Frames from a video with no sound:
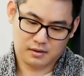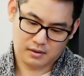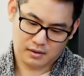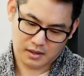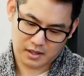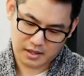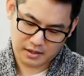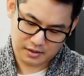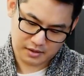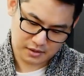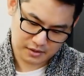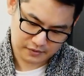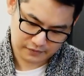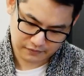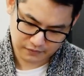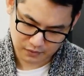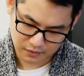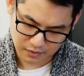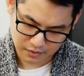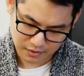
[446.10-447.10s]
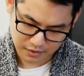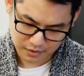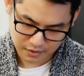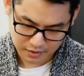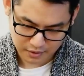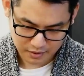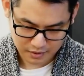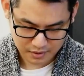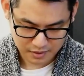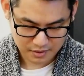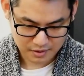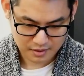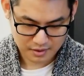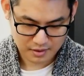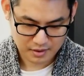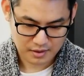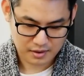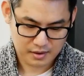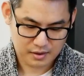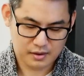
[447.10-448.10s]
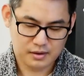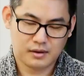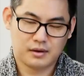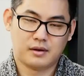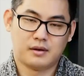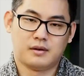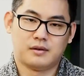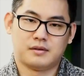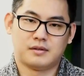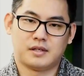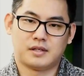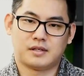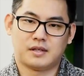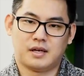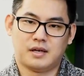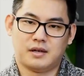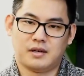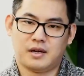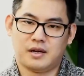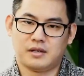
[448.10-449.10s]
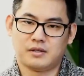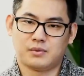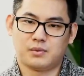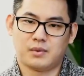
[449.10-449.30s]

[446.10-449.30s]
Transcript: Got this for $6.99 as